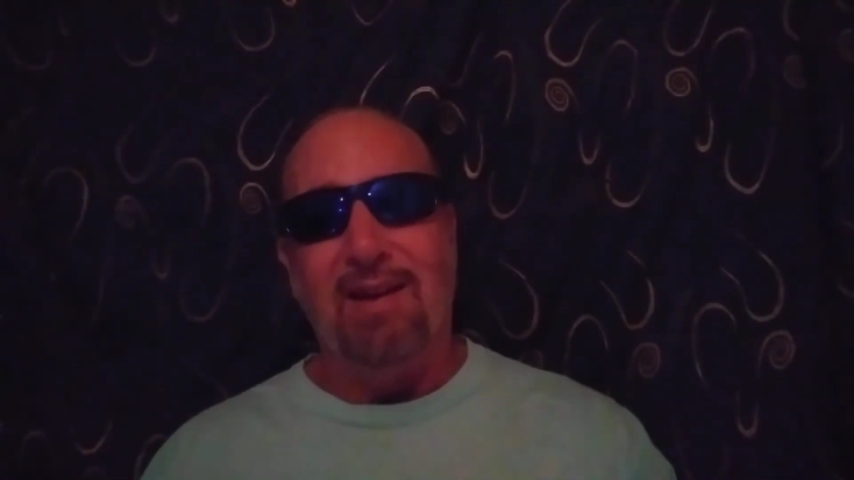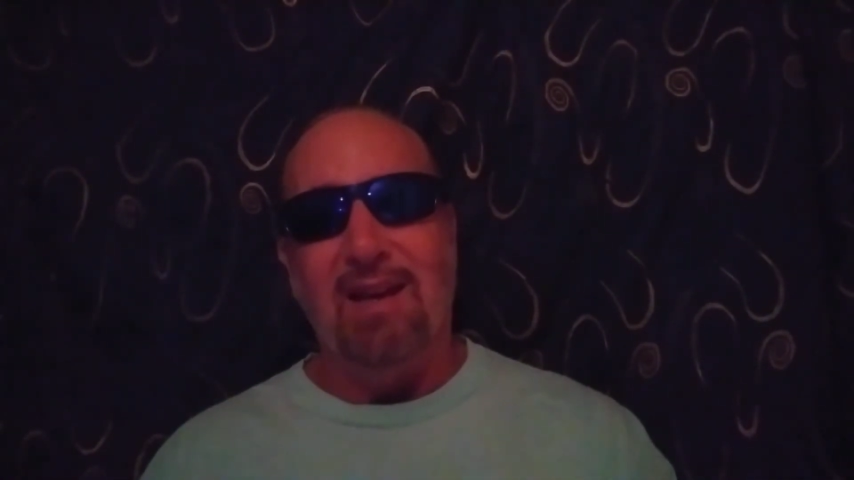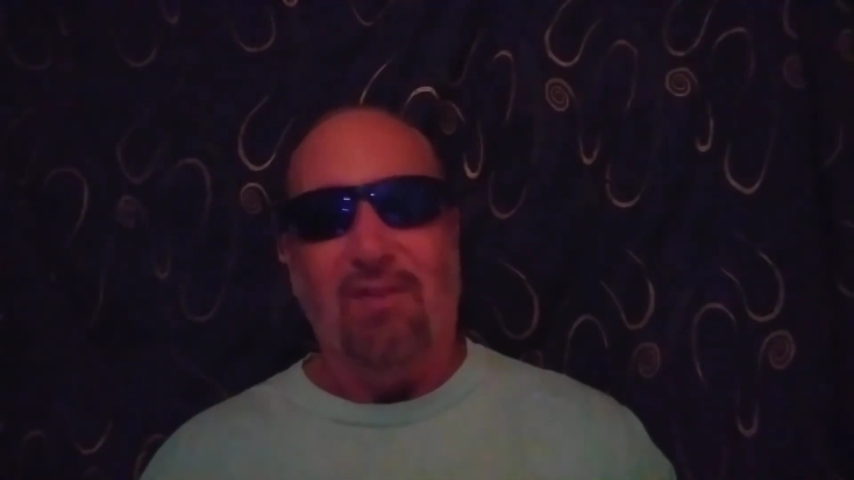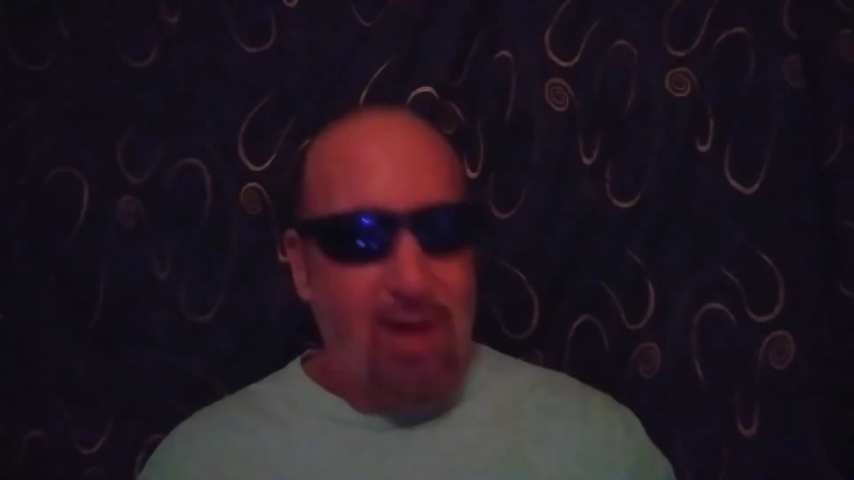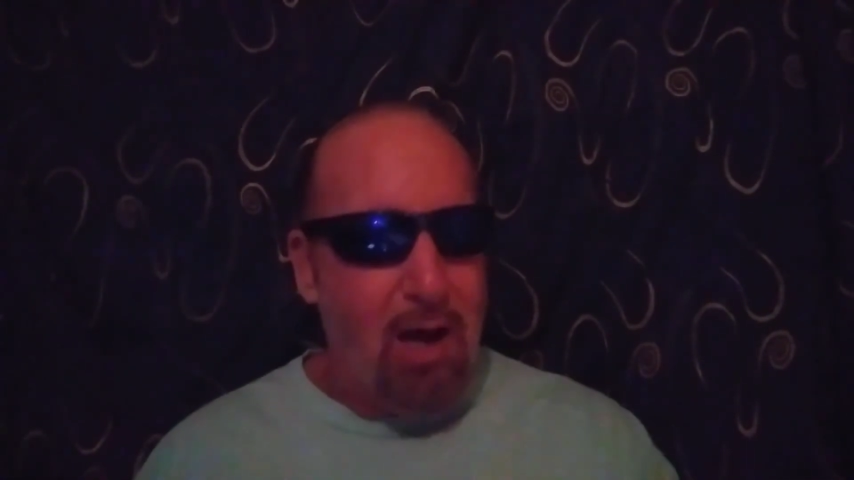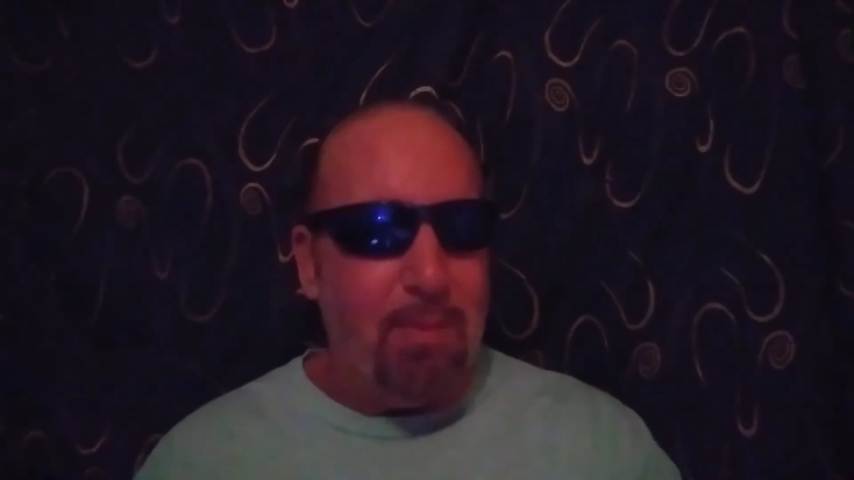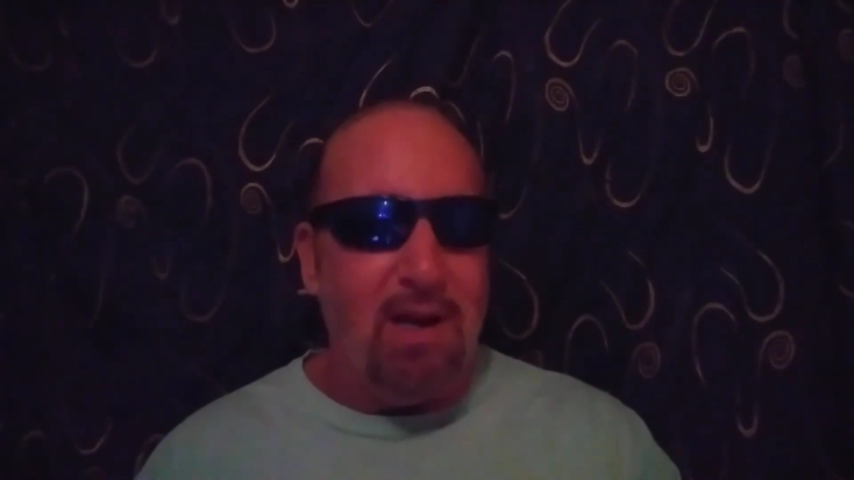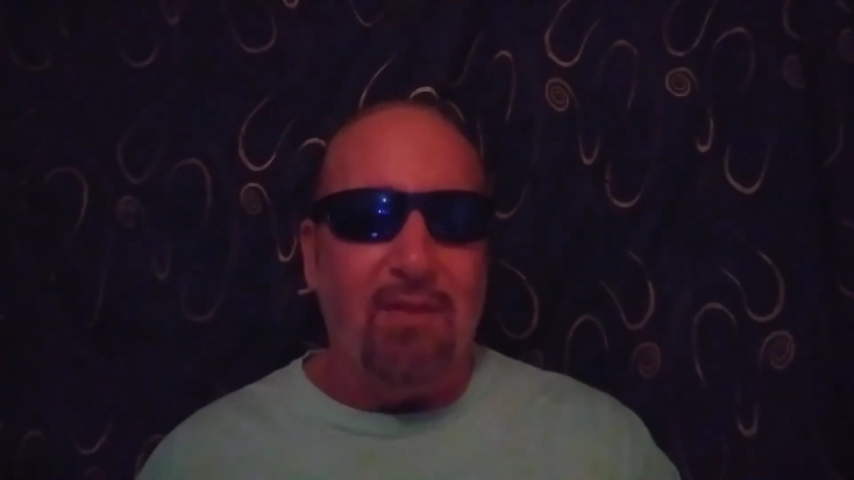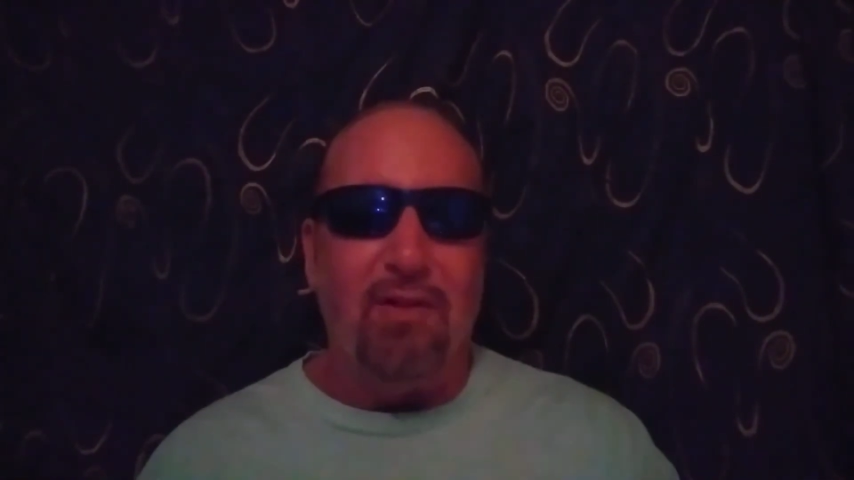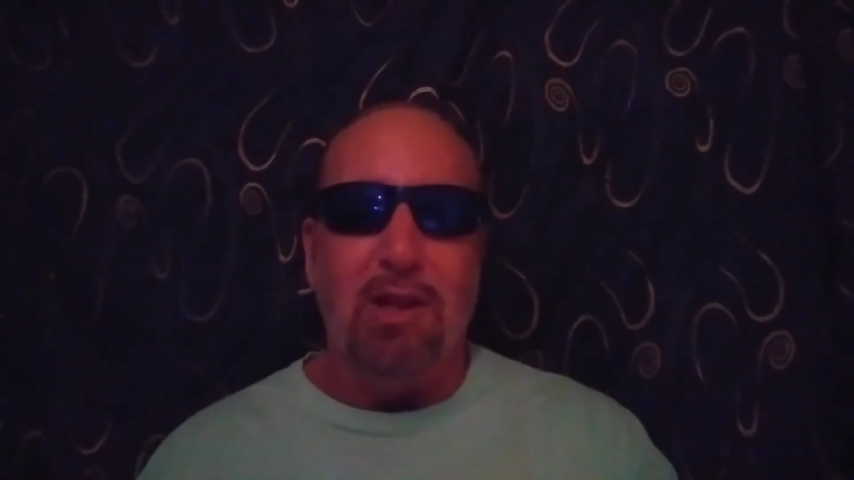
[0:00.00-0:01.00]
if you help
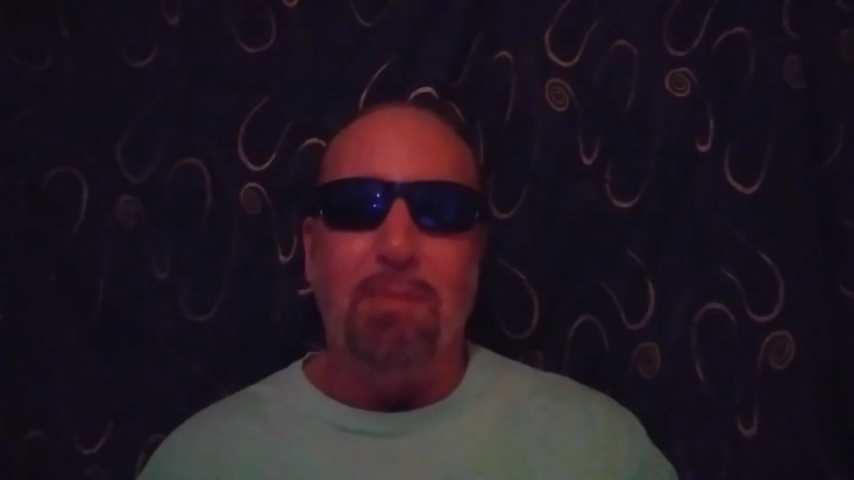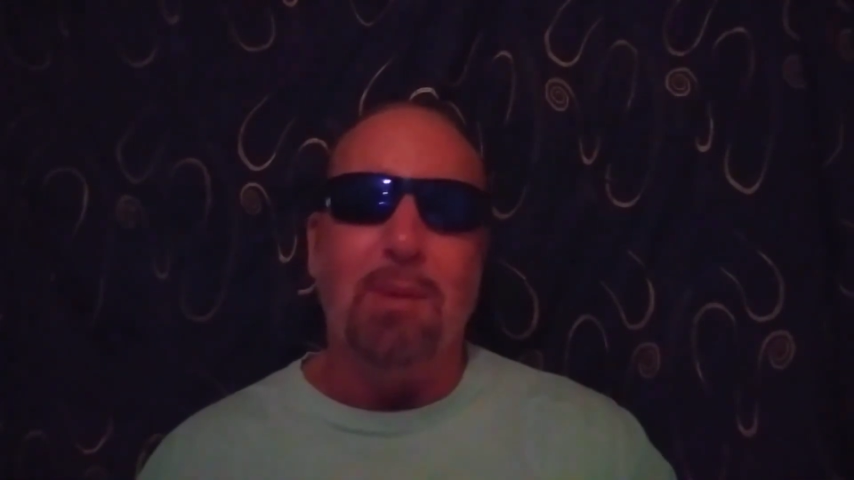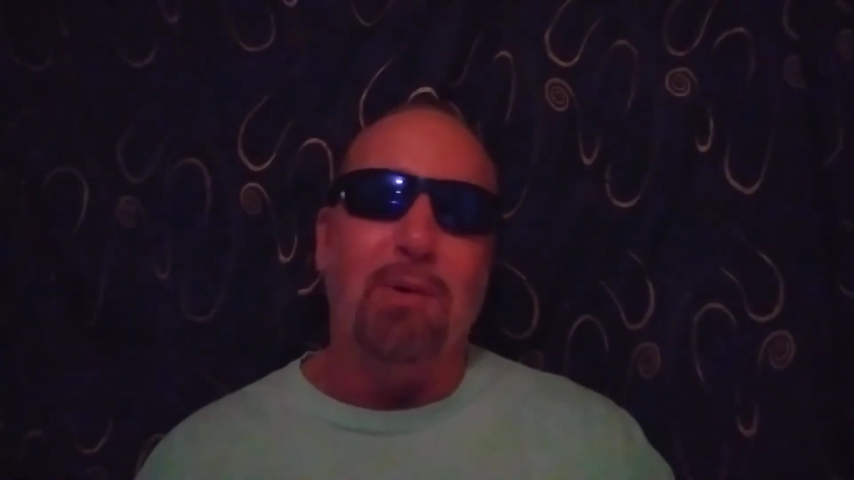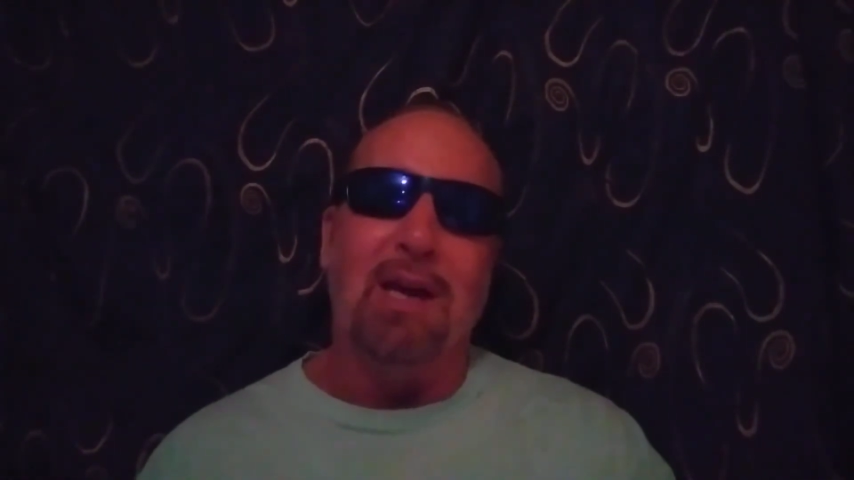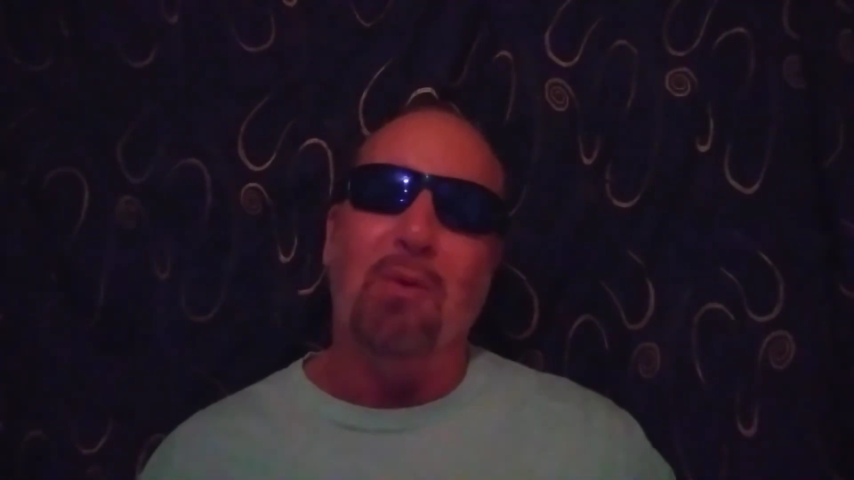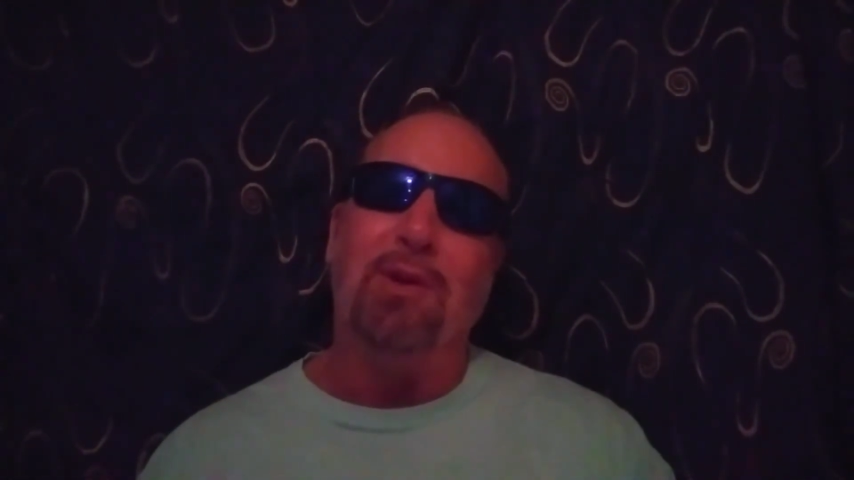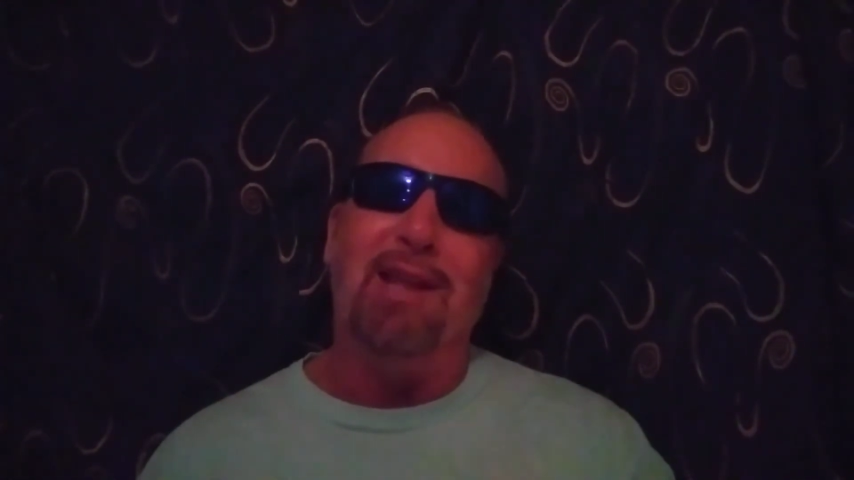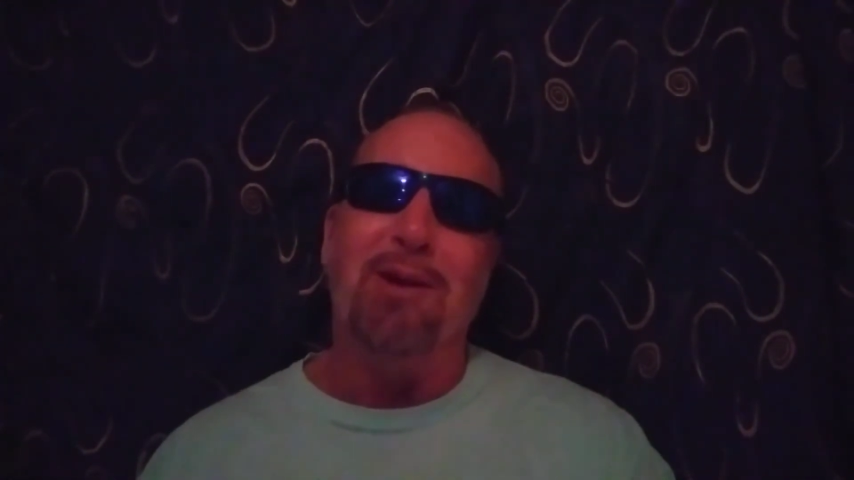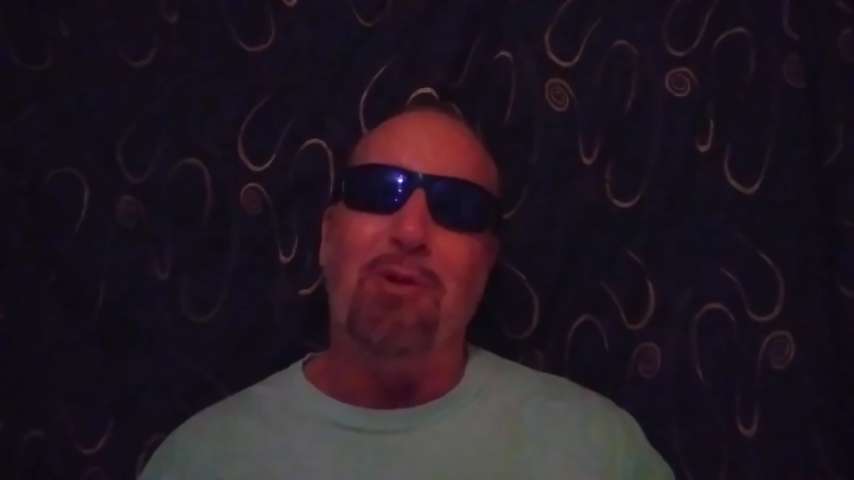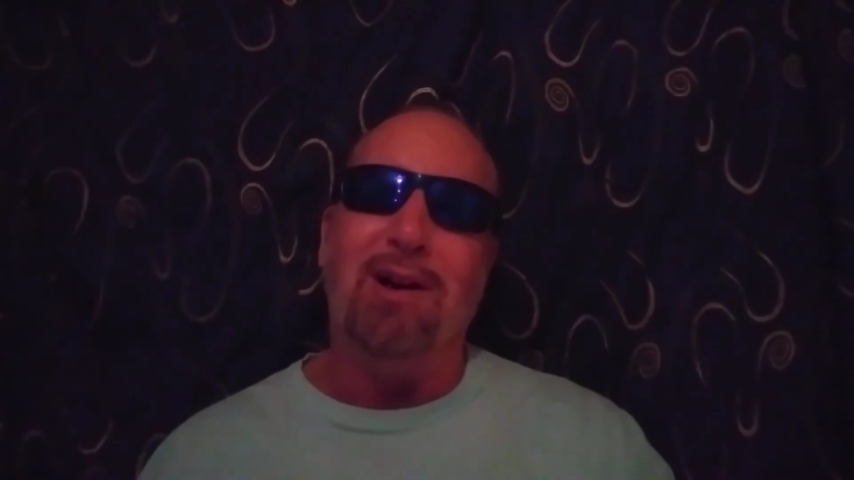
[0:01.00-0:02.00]
enough other people get what
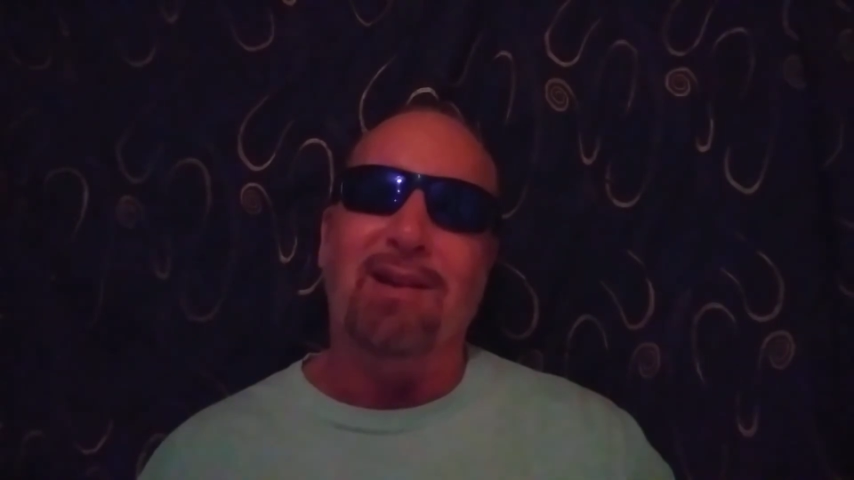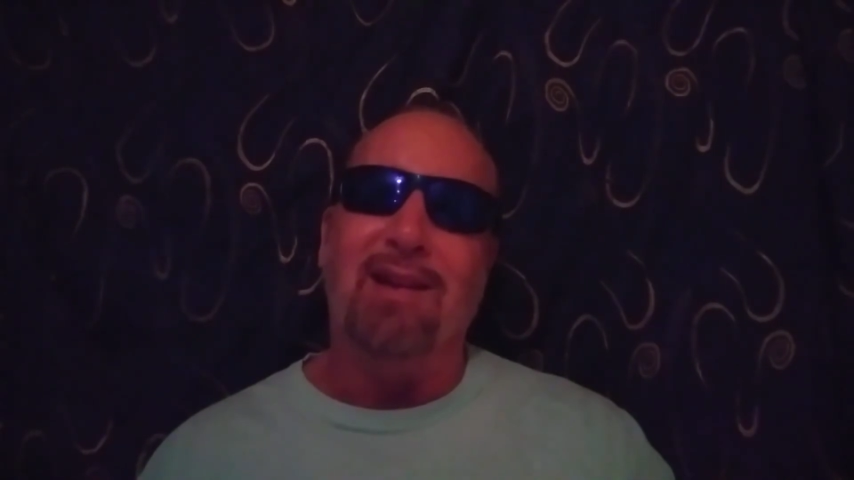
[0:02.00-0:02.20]
they want.